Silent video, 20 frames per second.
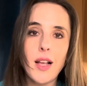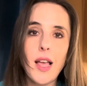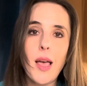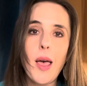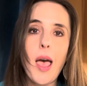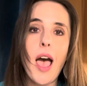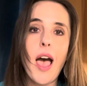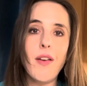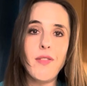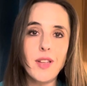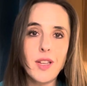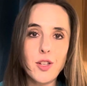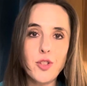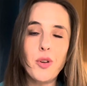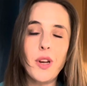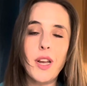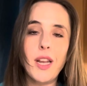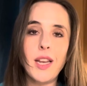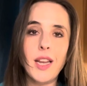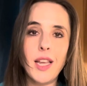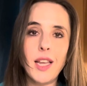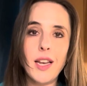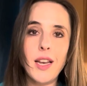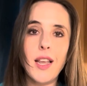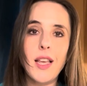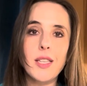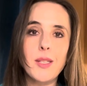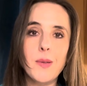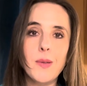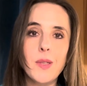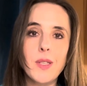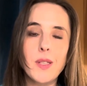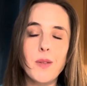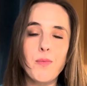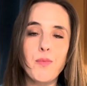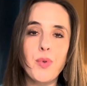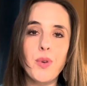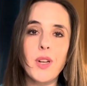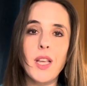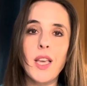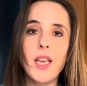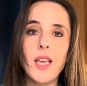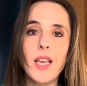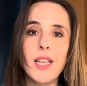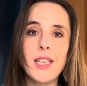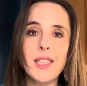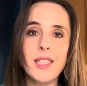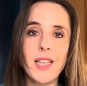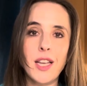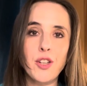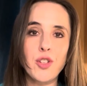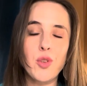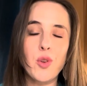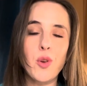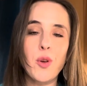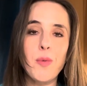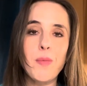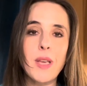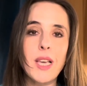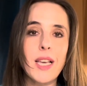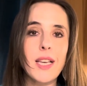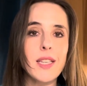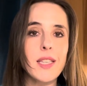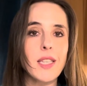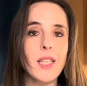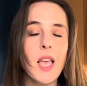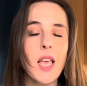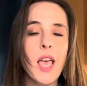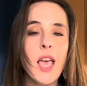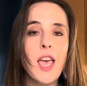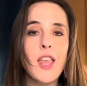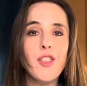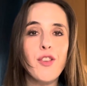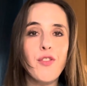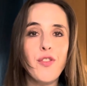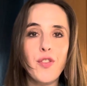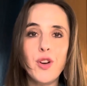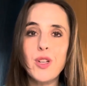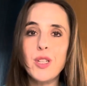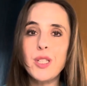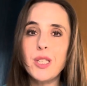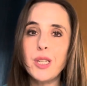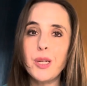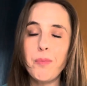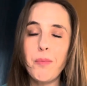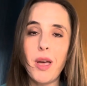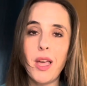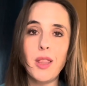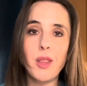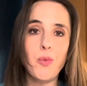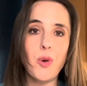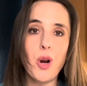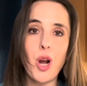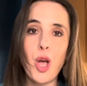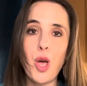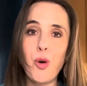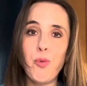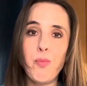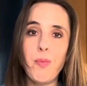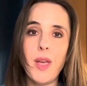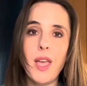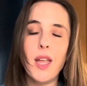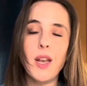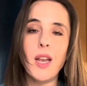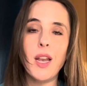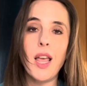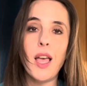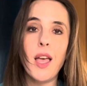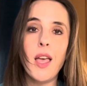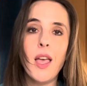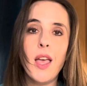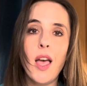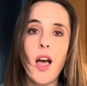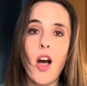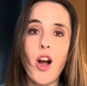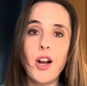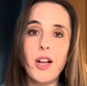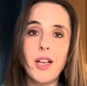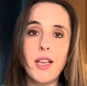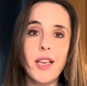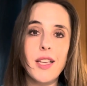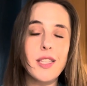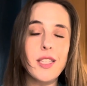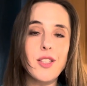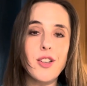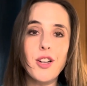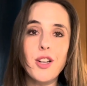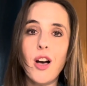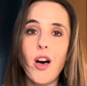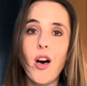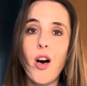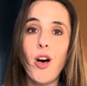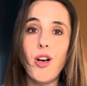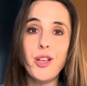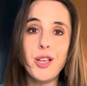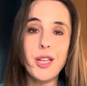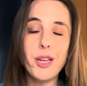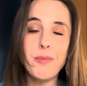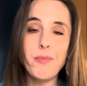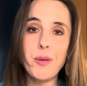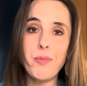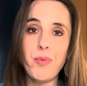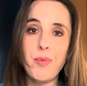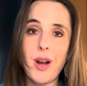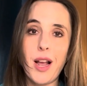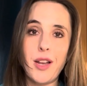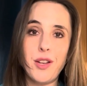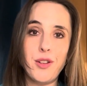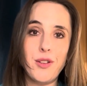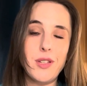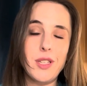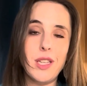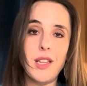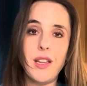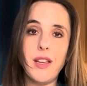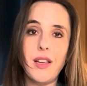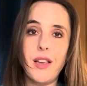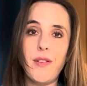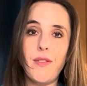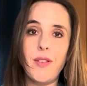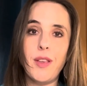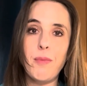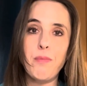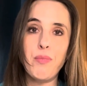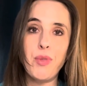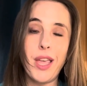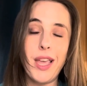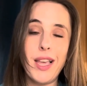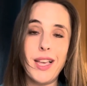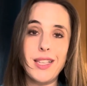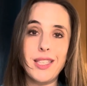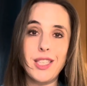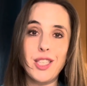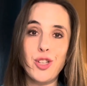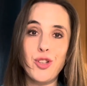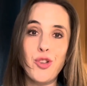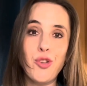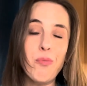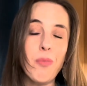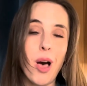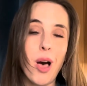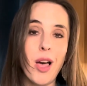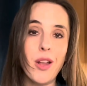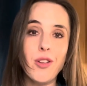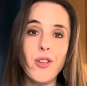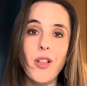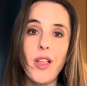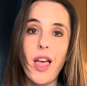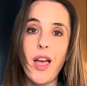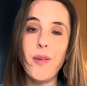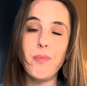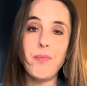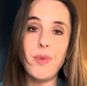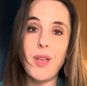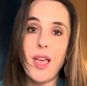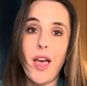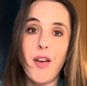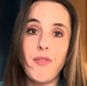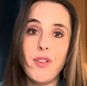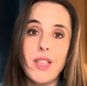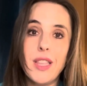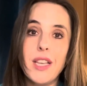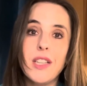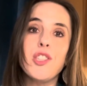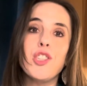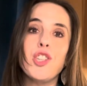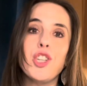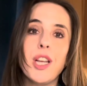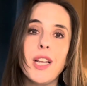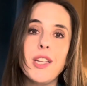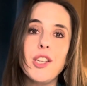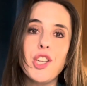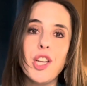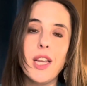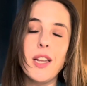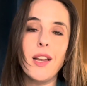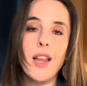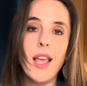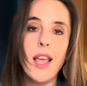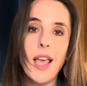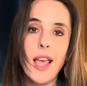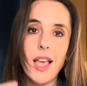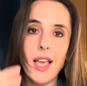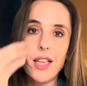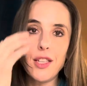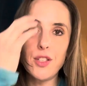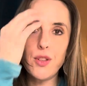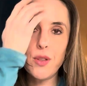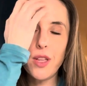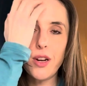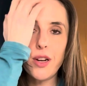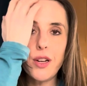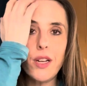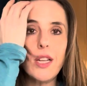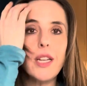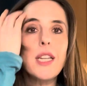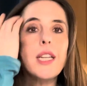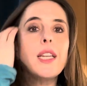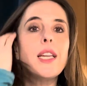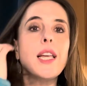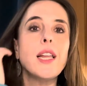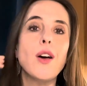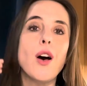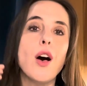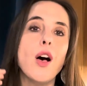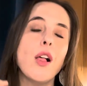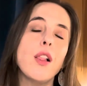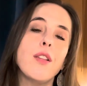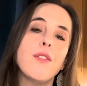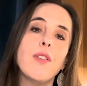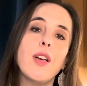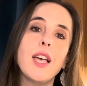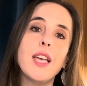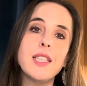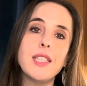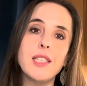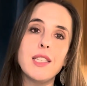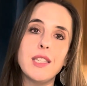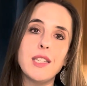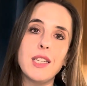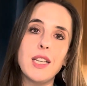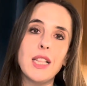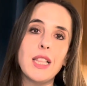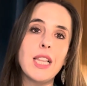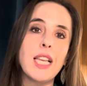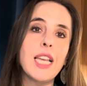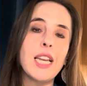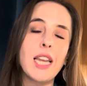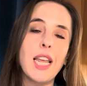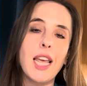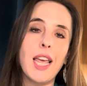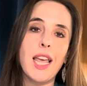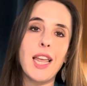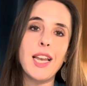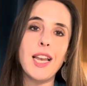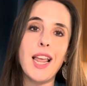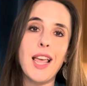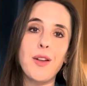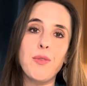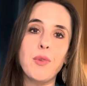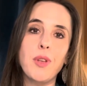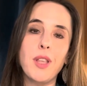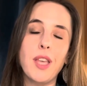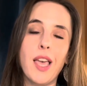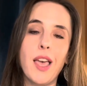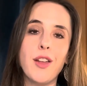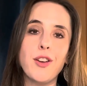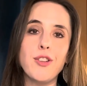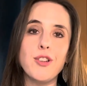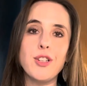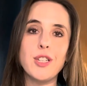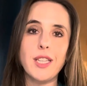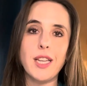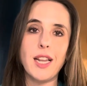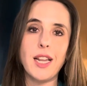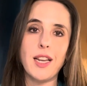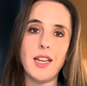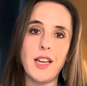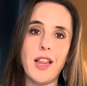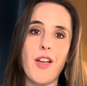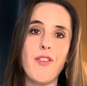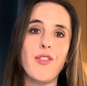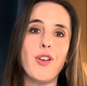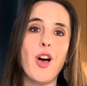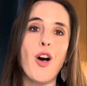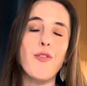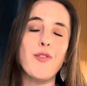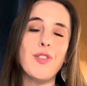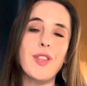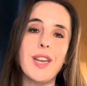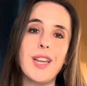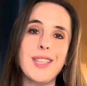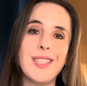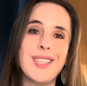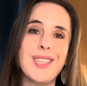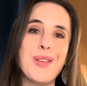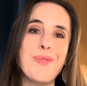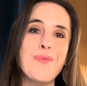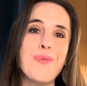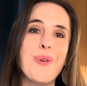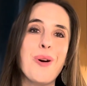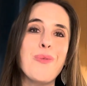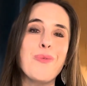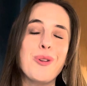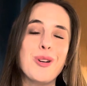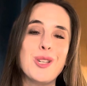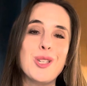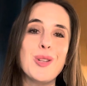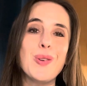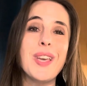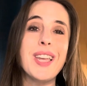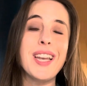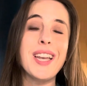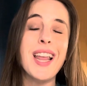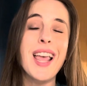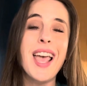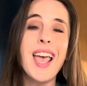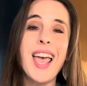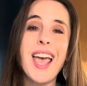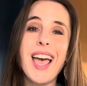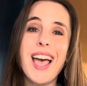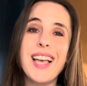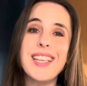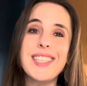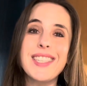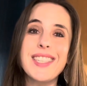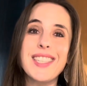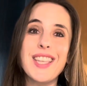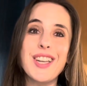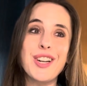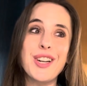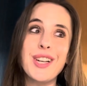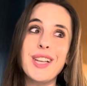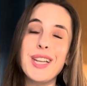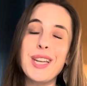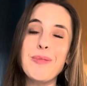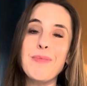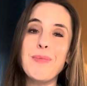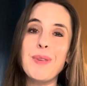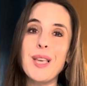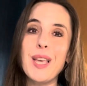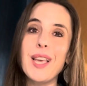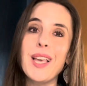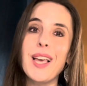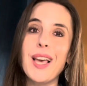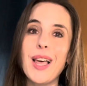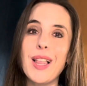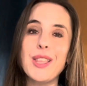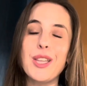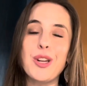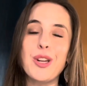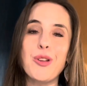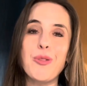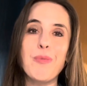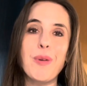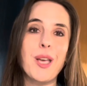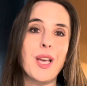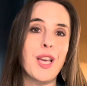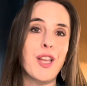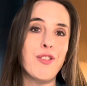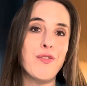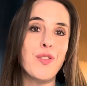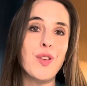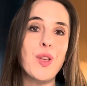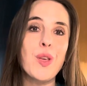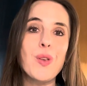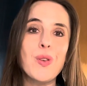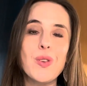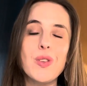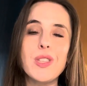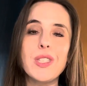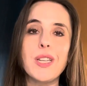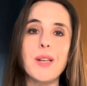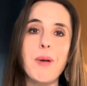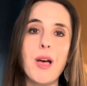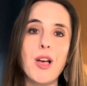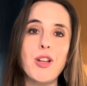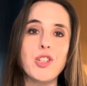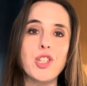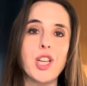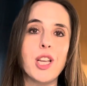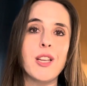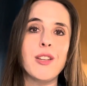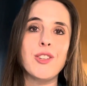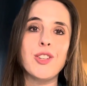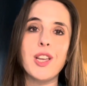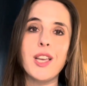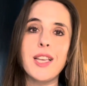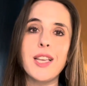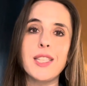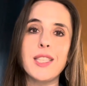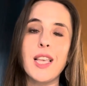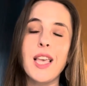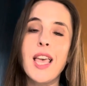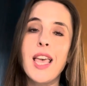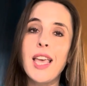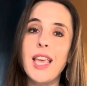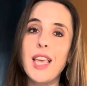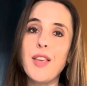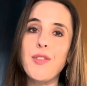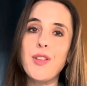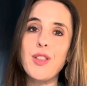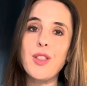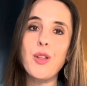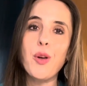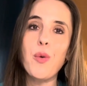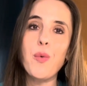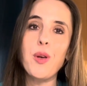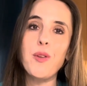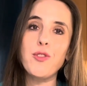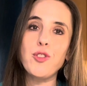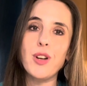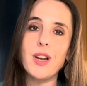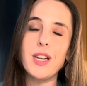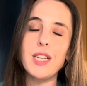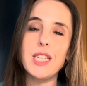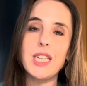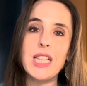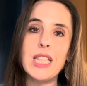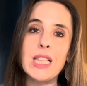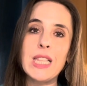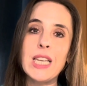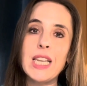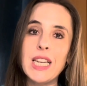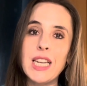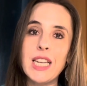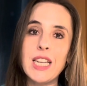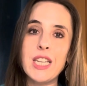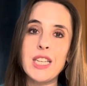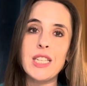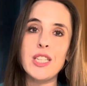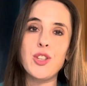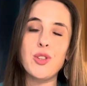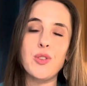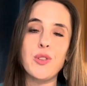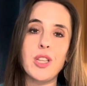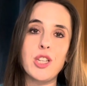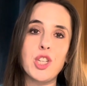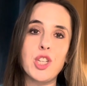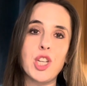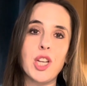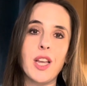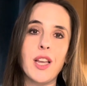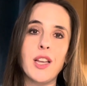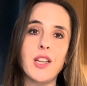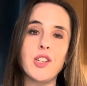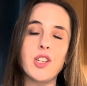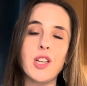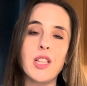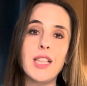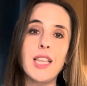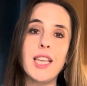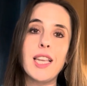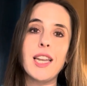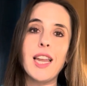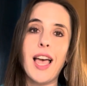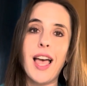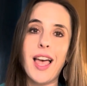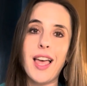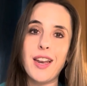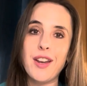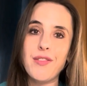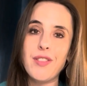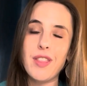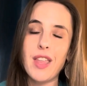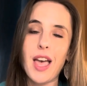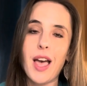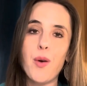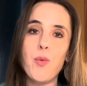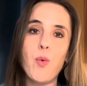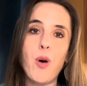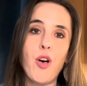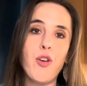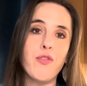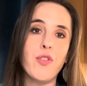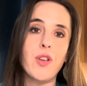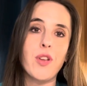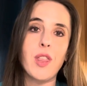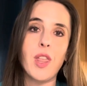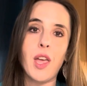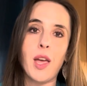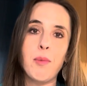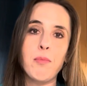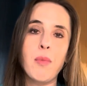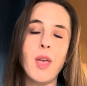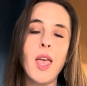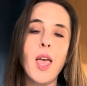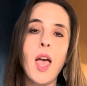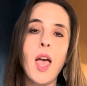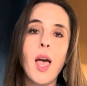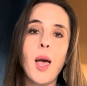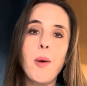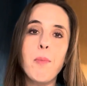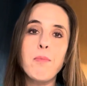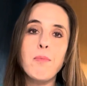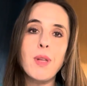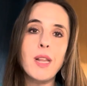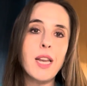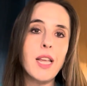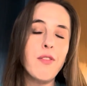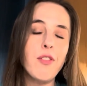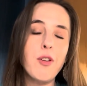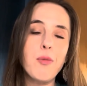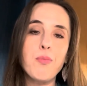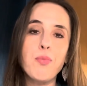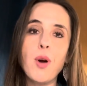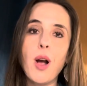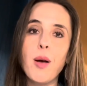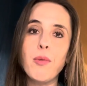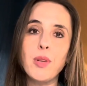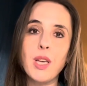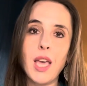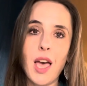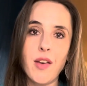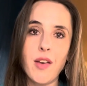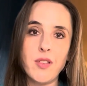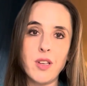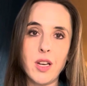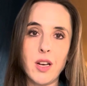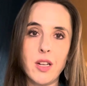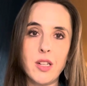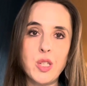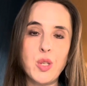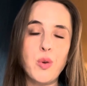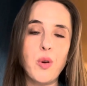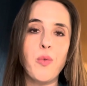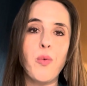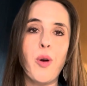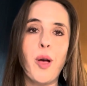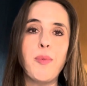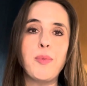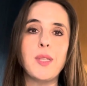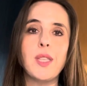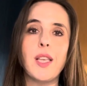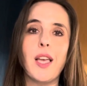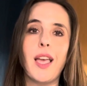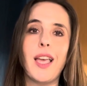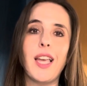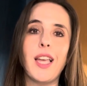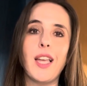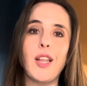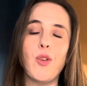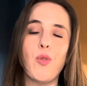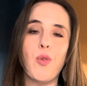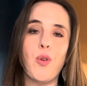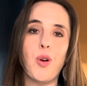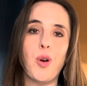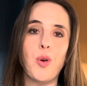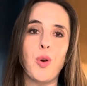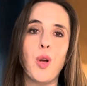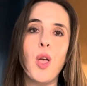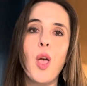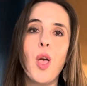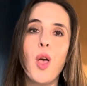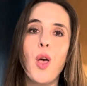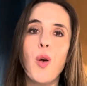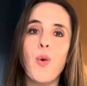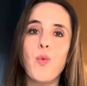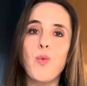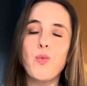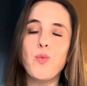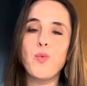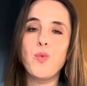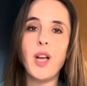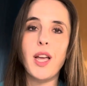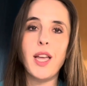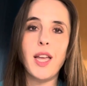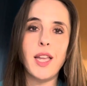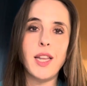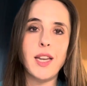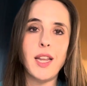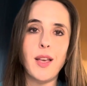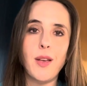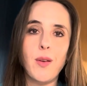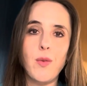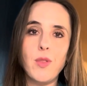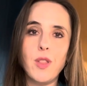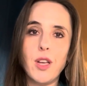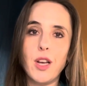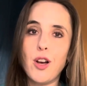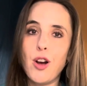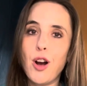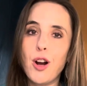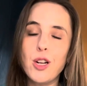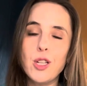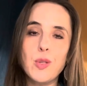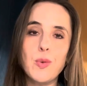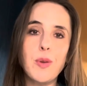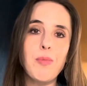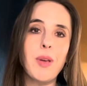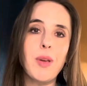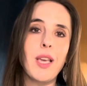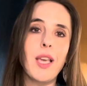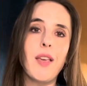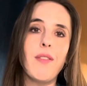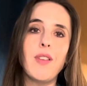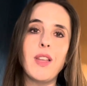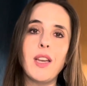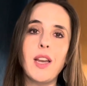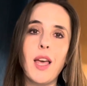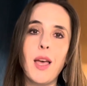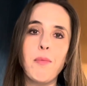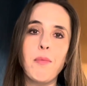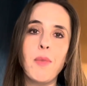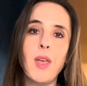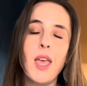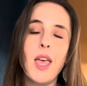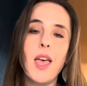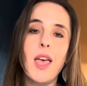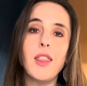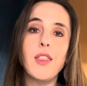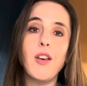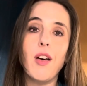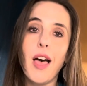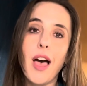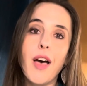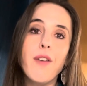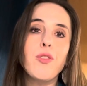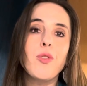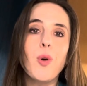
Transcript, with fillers: having training is pretty essential because the first month we're open, our gifts are all going to be brand new to the Giving Plate's new model. Everything's changing. And so they're going to need all of us to lean in and really understand and have confidence in what we're doing as they're going to be a little bit confused about changes, even though we've tried to lean into the change and lead ahead of that well for them. Many of them probably haven't gone to our website or read the cards we've been giving them, they'll have